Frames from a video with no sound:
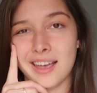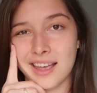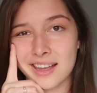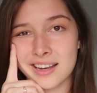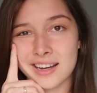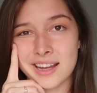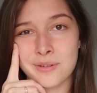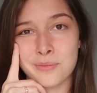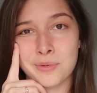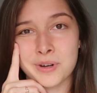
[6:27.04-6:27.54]

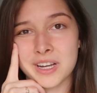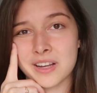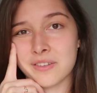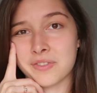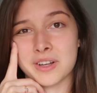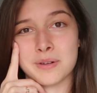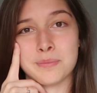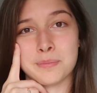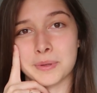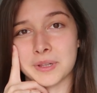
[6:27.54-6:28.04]
And I would
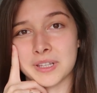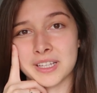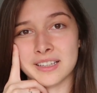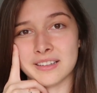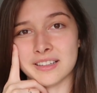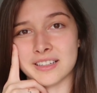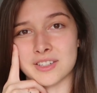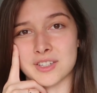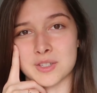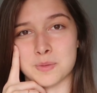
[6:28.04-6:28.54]
have
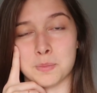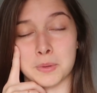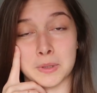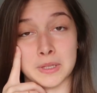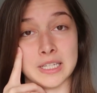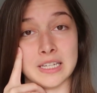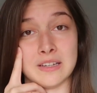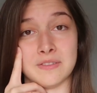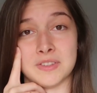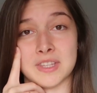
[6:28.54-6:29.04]
completely just
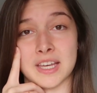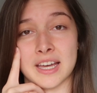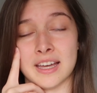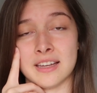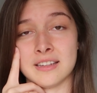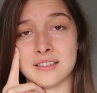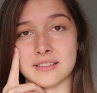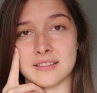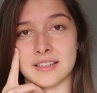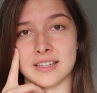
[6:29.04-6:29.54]
believed
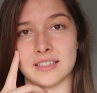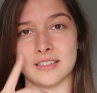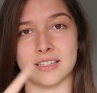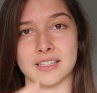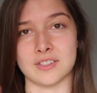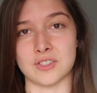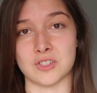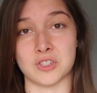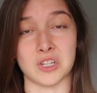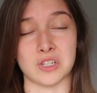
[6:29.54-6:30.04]
that
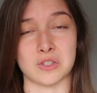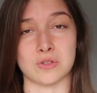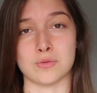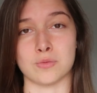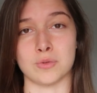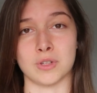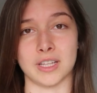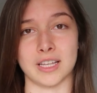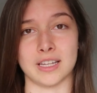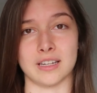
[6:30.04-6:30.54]
it's
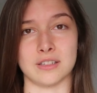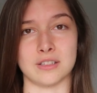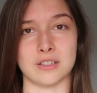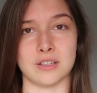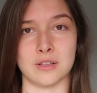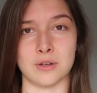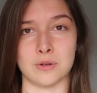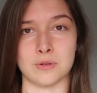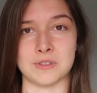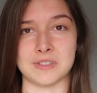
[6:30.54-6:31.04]
just related
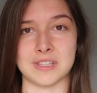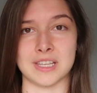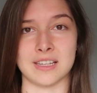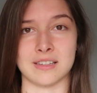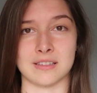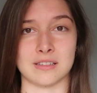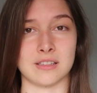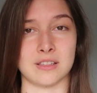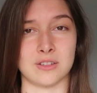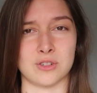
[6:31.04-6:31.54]
to those
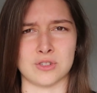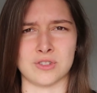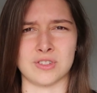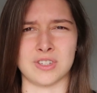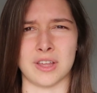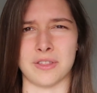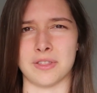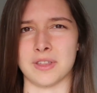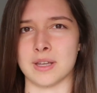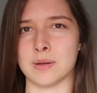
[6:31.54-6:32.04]
things and there's
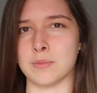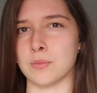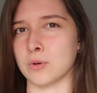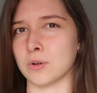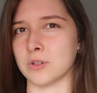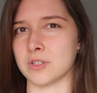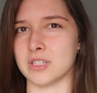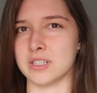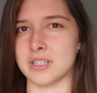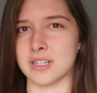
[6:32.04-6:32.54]
nothing
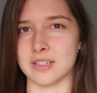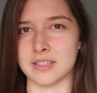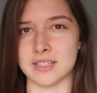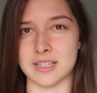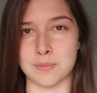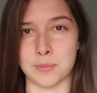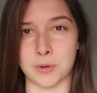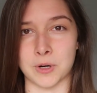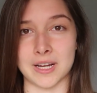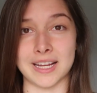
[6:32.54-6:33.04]
more to dig
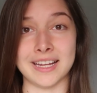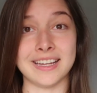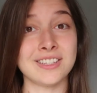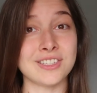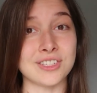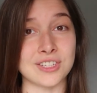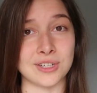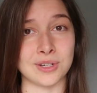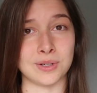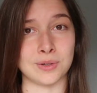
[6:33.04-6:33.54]
deeper
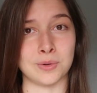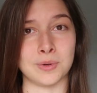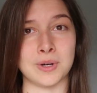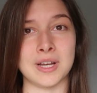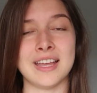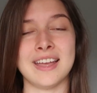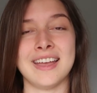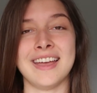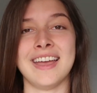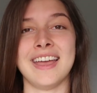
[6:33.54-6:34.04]

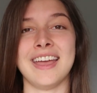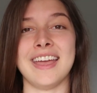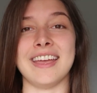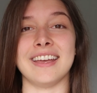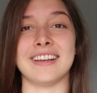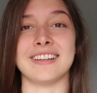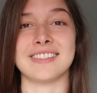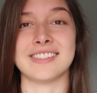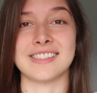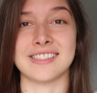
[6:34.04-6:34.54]
into,
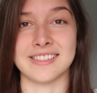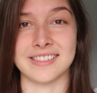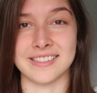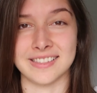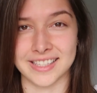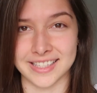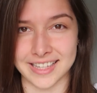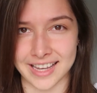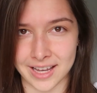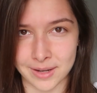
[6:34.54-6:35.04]

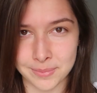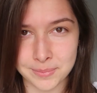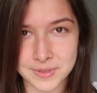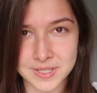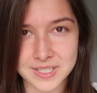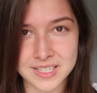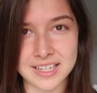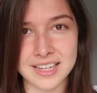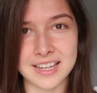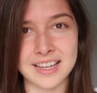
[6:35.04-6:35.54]

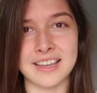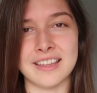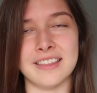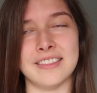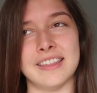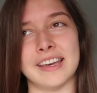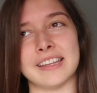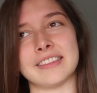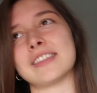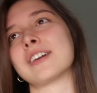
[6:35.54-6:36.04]
except
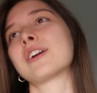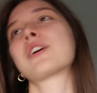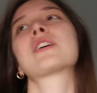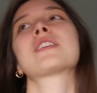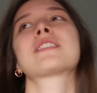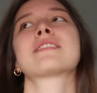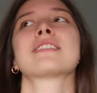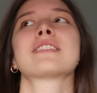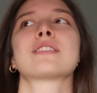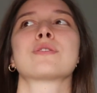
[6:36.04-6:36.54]
that there
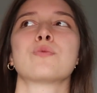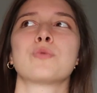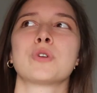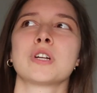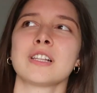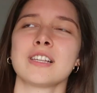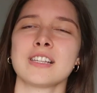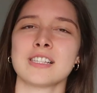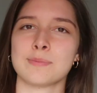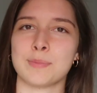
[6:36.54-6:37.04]
is this
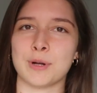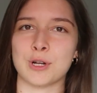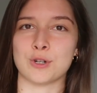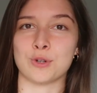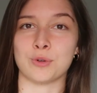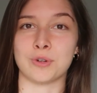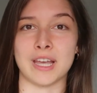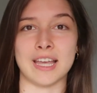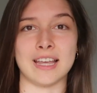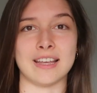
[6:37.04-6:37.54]
really
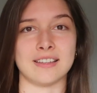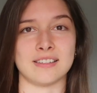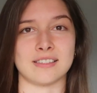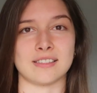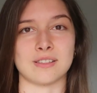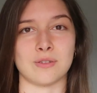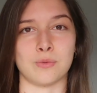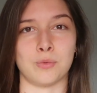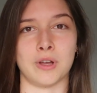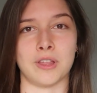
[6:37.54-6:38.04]
special
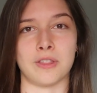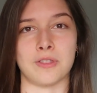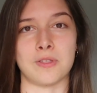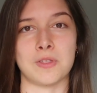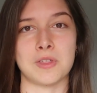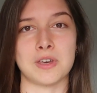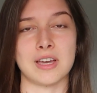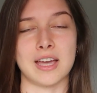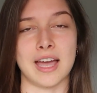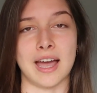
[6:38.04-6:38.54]
case with
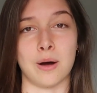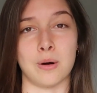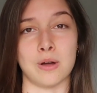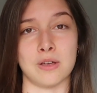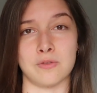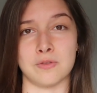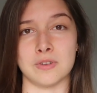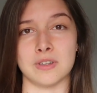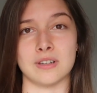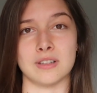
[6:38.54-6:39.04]
how
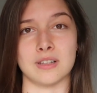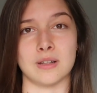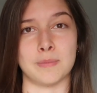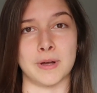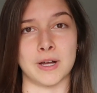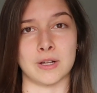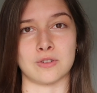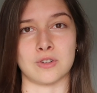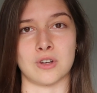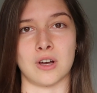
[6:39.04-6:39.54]
I feel
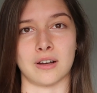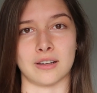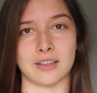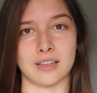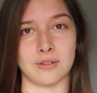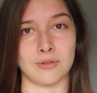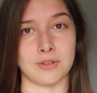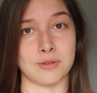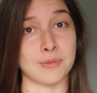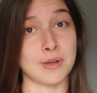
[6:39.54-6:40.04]
about
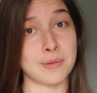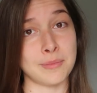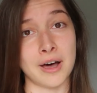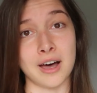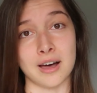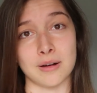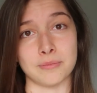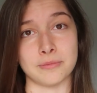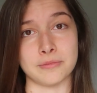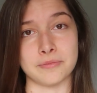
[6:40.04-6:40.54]
talking with my
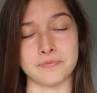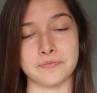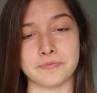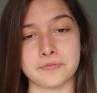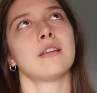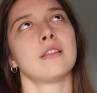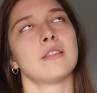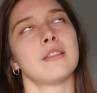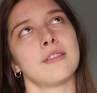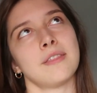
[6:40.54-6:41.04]
mom.
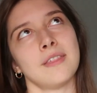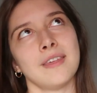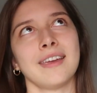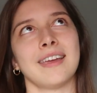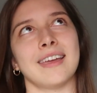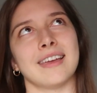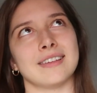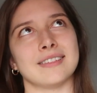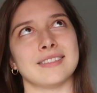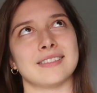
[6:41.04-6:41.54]
The
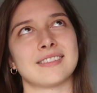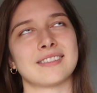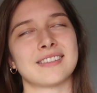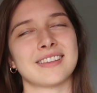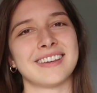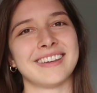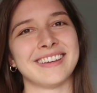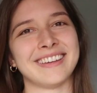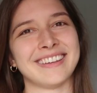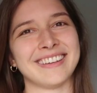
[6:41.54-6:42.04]
thing
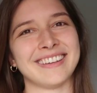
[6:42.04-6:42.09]
is,